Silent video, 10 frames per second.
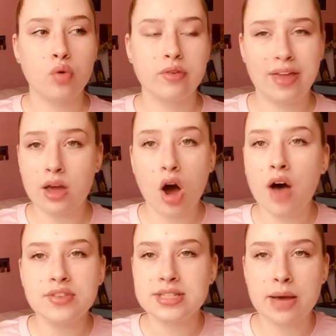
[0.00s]

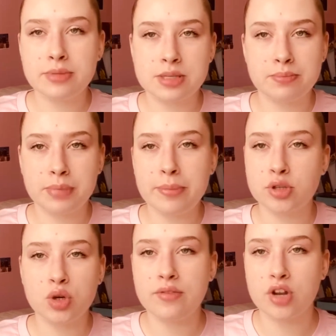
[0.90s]
Oftentimes people don't
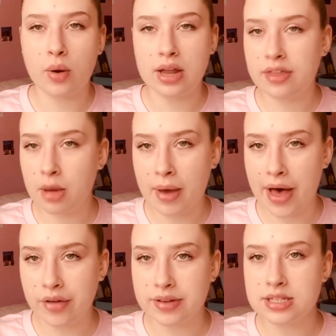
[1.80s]
even know anything about
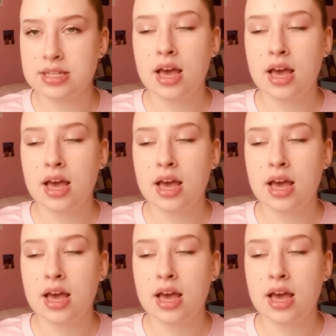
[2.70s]
Elvis,